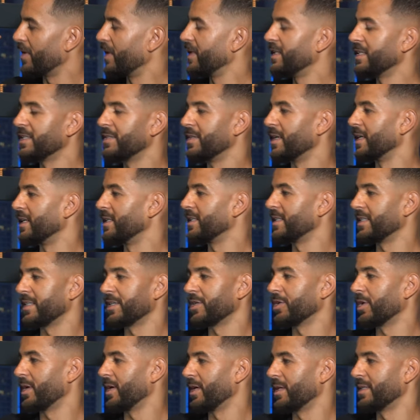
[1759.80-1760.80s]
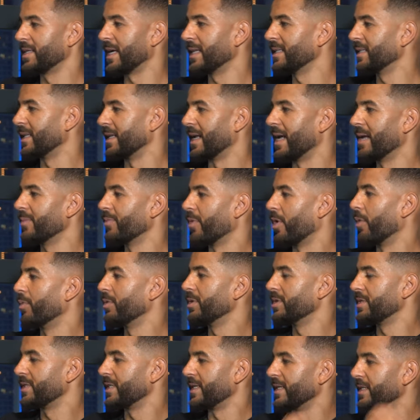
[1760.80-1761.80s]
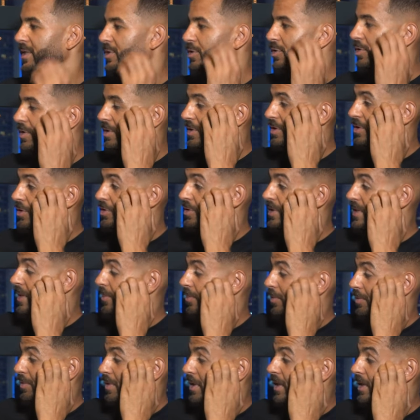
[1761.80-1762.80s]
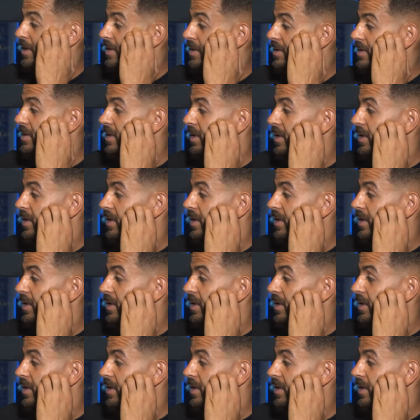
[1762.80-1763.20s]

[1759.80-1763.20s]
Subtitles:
It's hand in hand, bro. I wouldn't see it two separate things.